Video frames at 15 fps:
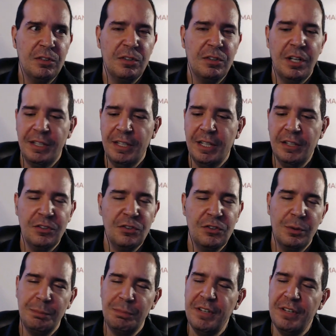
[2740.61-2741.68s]
I got onto
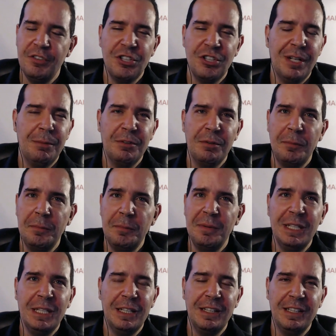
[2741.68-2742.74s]
a private chat with him
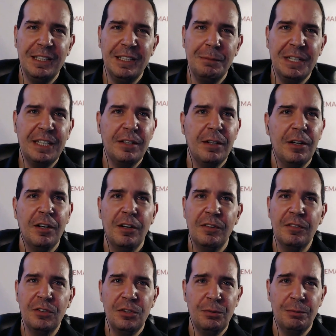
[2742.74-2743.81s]
immediately, and I'm like,
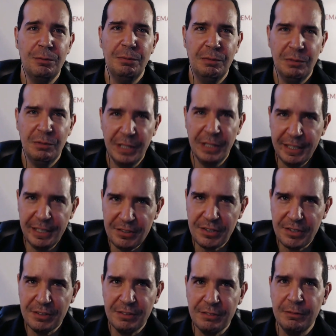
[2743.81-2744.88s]
"Dude, links?